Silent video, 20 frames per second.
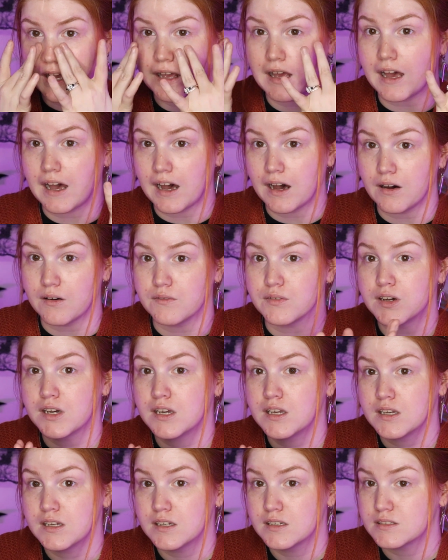I have
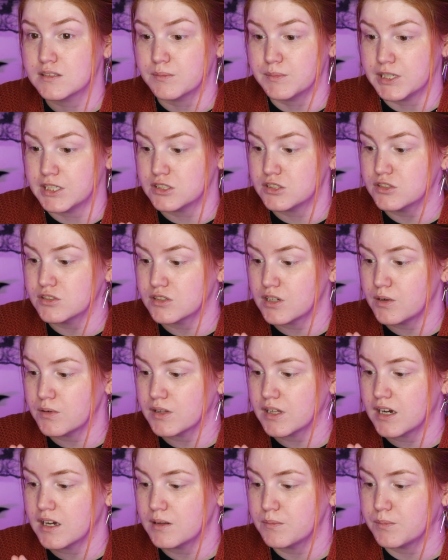some issues going
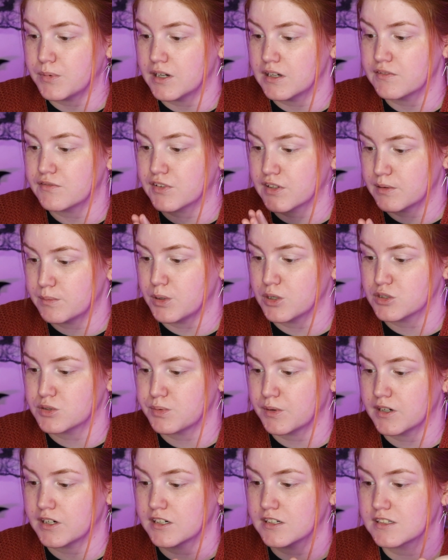on, but for the most
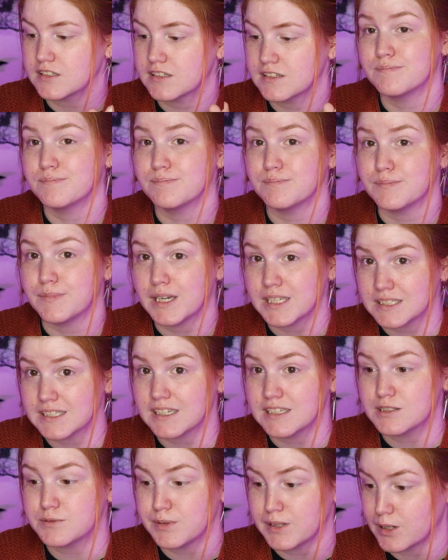part my
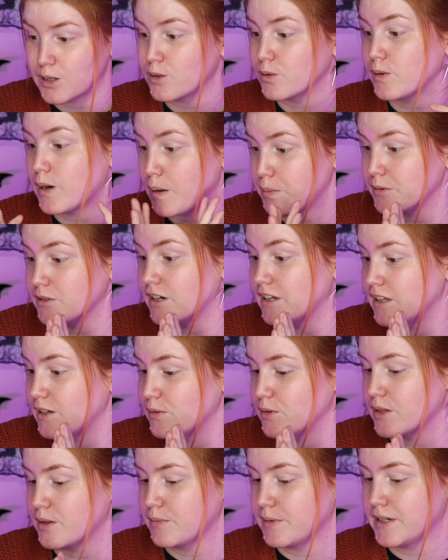skin's been cooperating
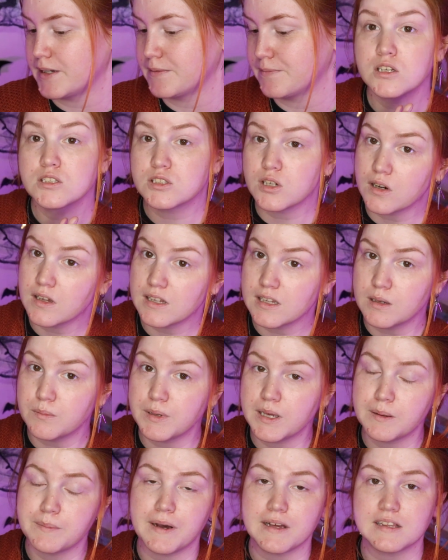with me. So a little
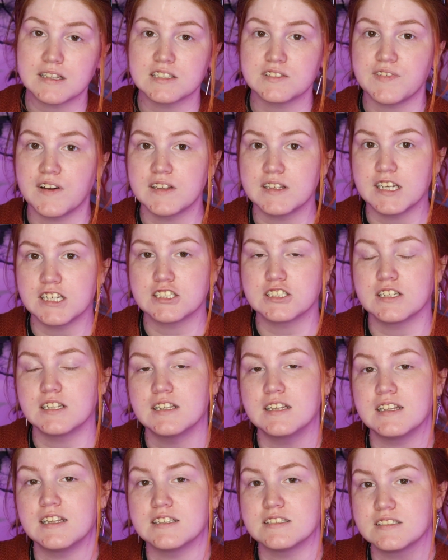bit about this
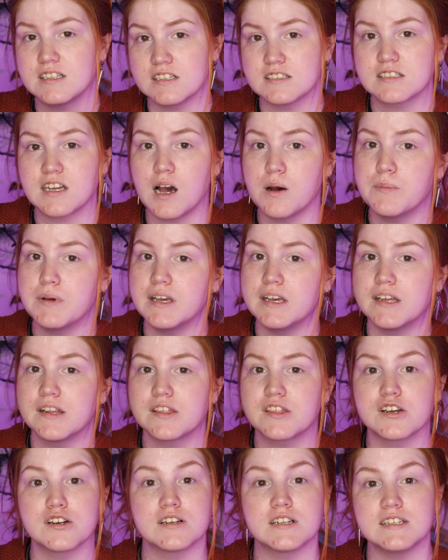foundation. This does come in
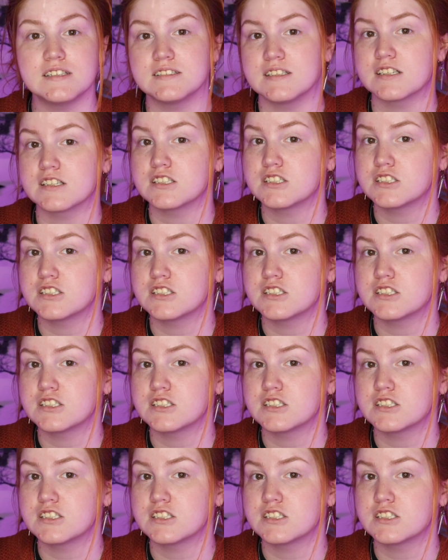36